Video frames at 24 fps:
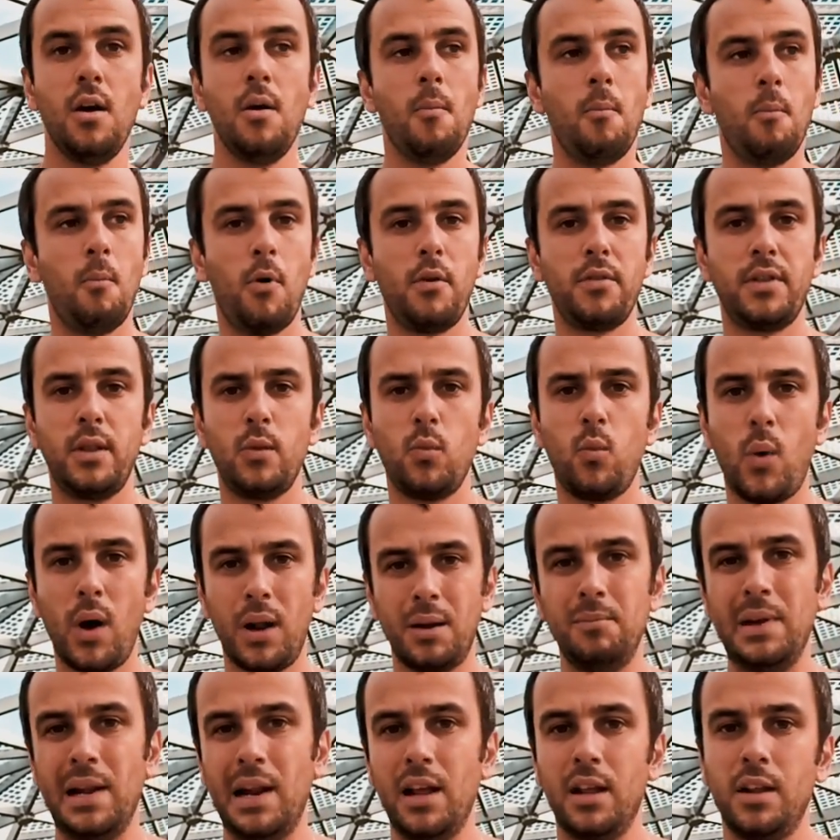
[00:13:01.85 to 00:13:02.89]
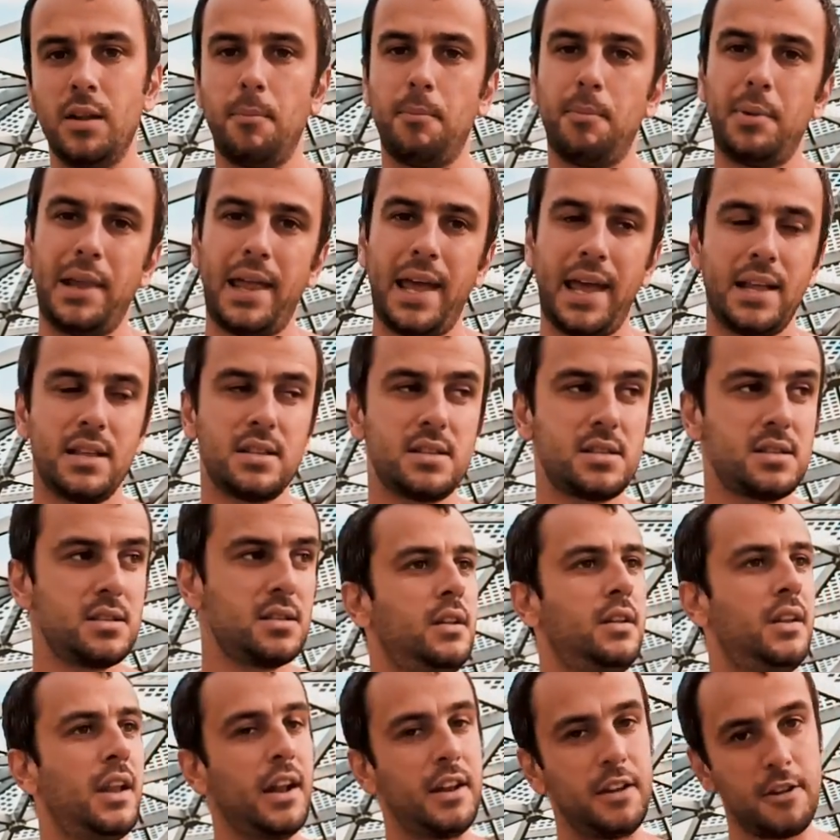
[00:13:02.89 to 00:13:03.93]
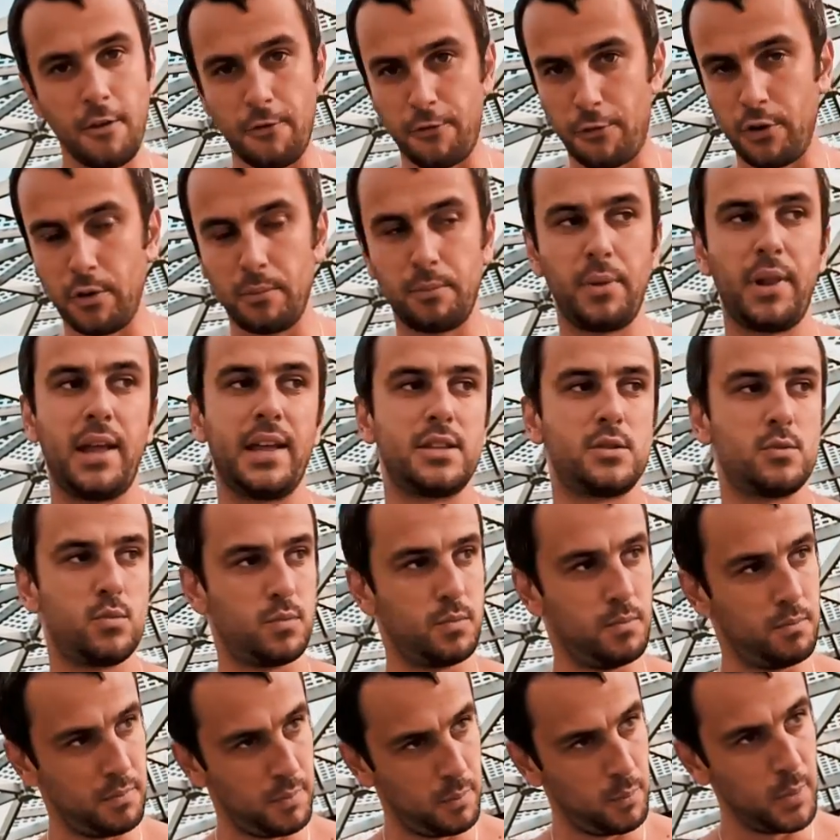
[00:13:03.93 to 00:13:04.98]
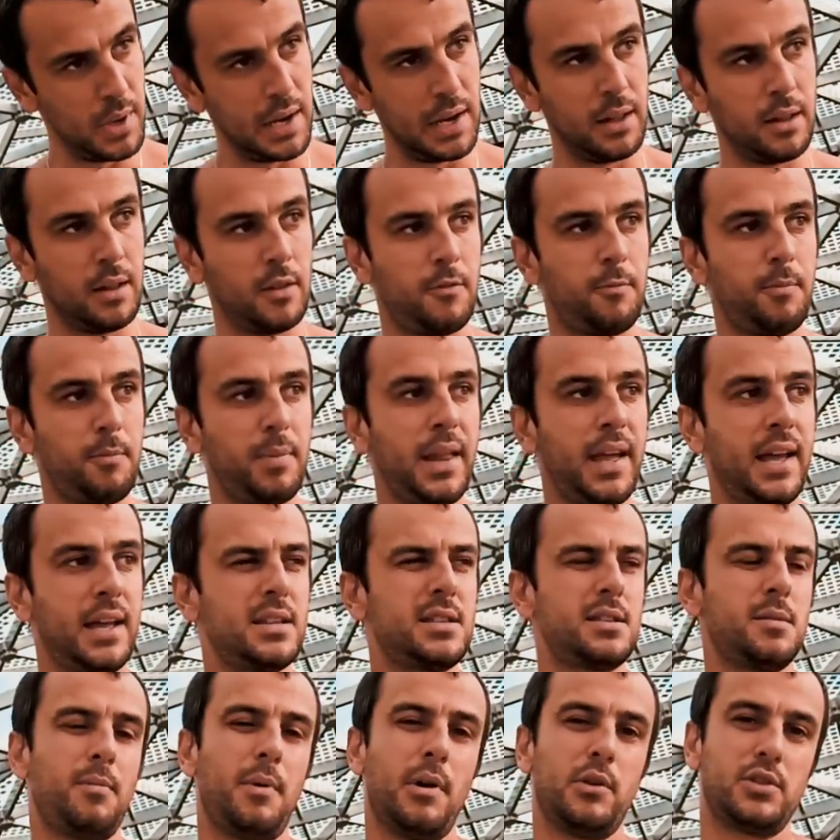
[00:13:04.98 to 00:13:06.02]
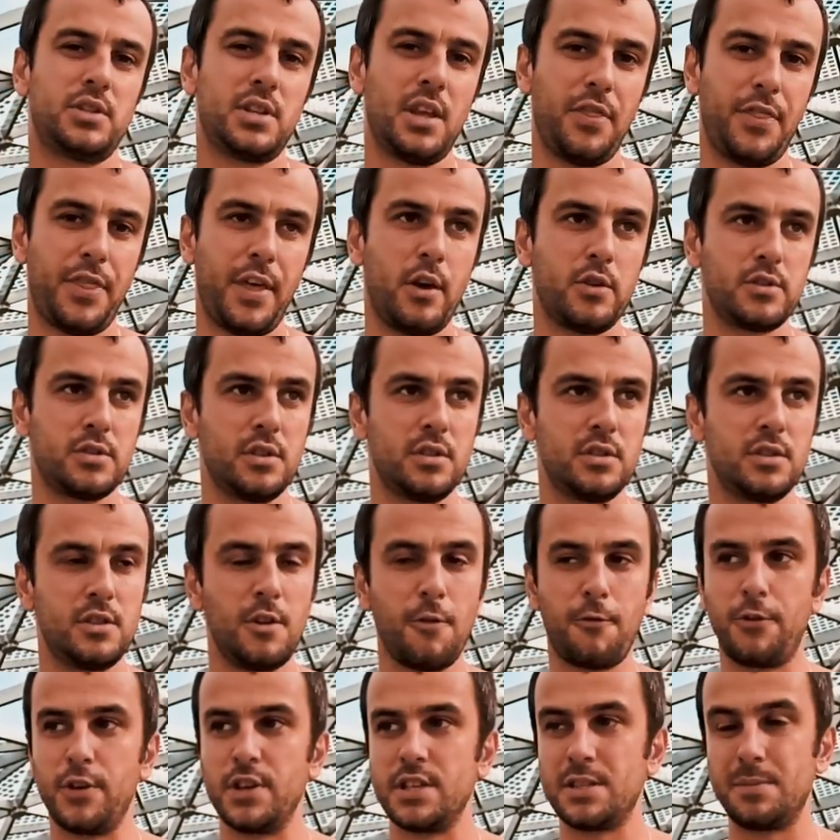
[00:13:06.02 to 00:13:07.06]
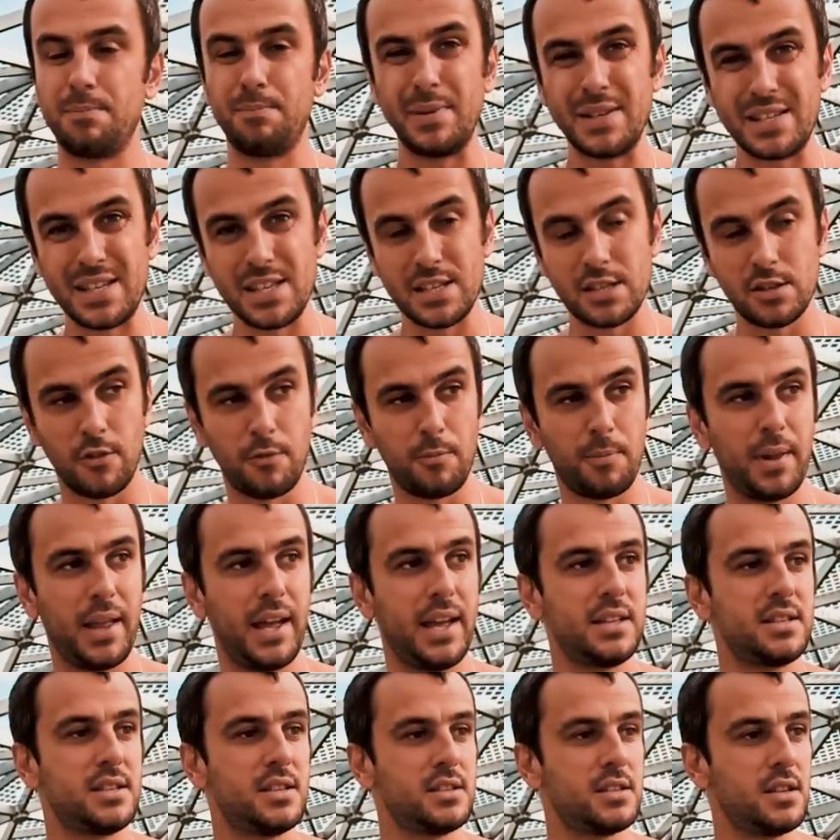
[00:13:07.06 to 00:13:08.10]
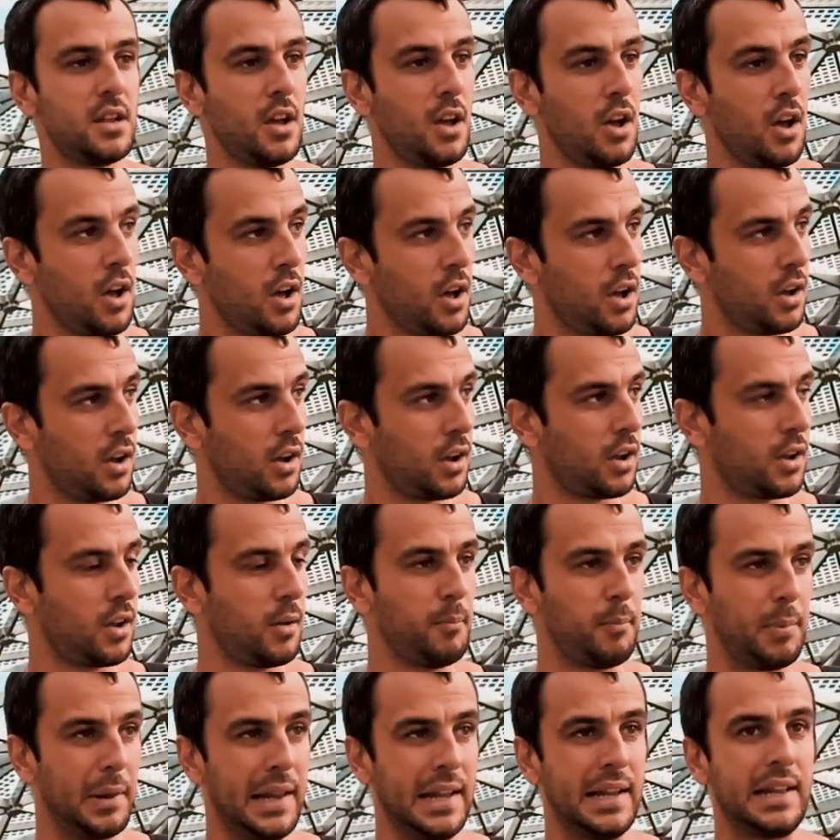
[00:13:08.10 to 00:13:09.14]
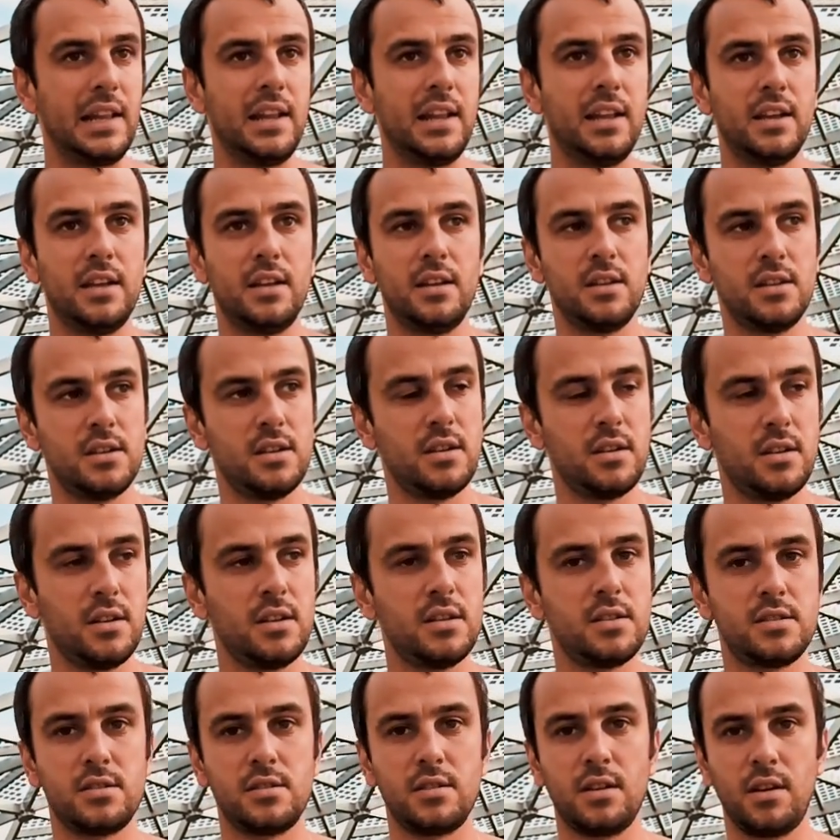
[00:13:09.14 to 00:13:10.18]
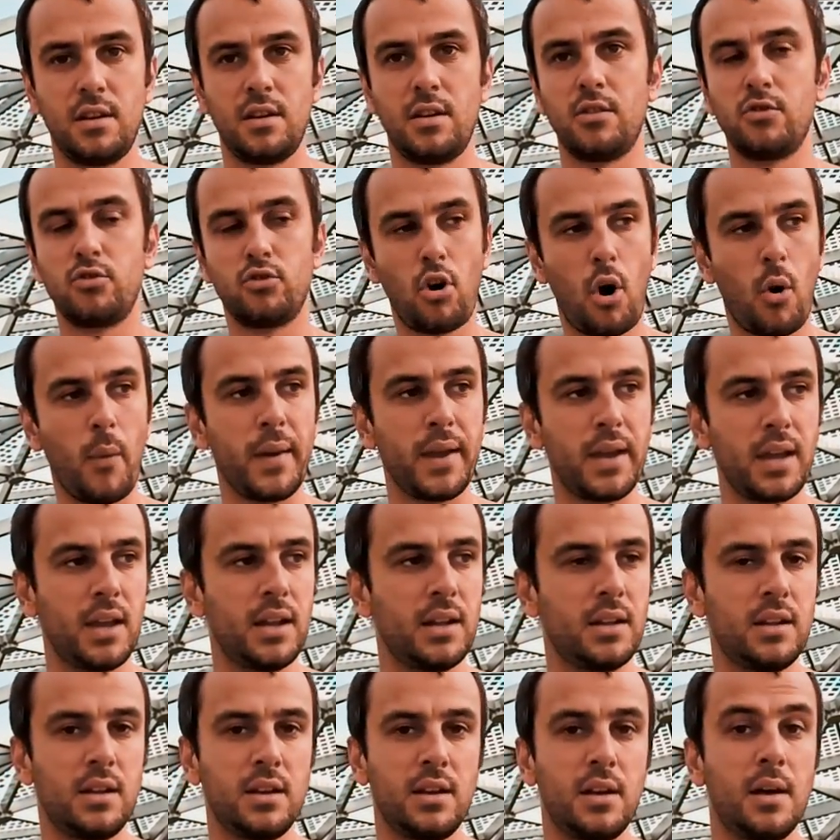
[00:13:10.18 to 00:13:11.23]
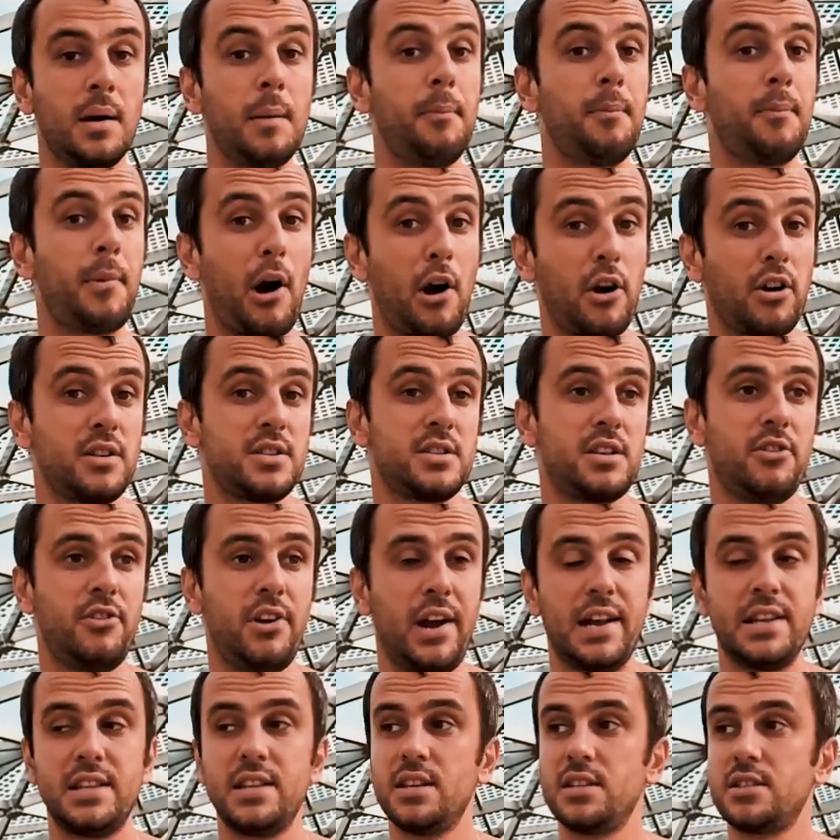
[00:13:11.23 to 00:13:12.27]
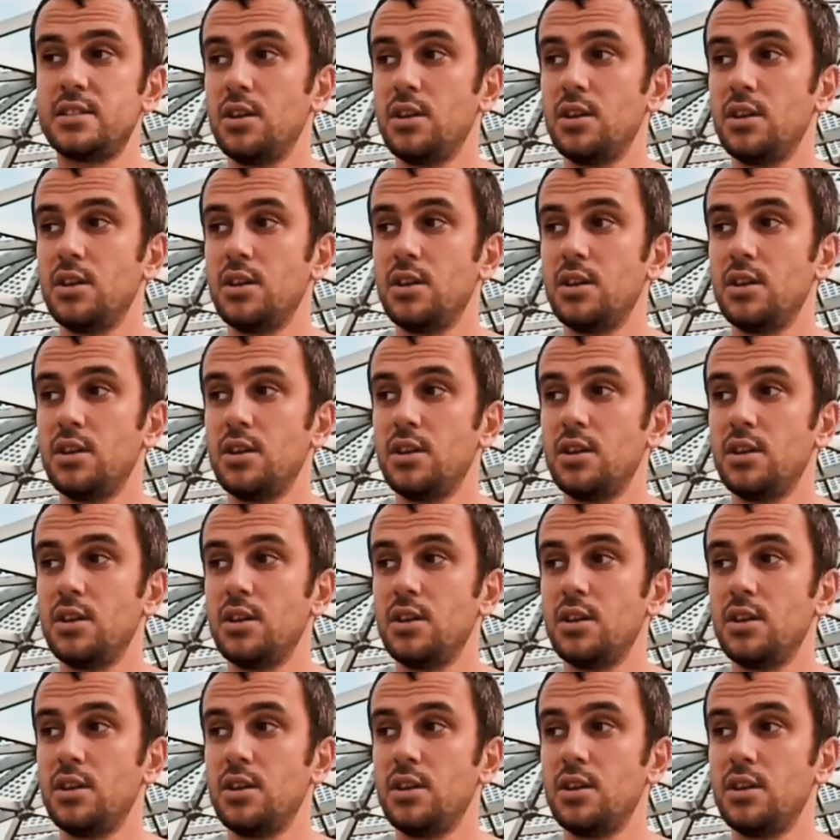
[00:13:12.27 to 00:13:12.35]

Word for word: More than 1 million of plants, not different plants, million of plants, about 10,000 different species of plants is uh, completely uh, is uh, growing in uh, Park Zaryadye.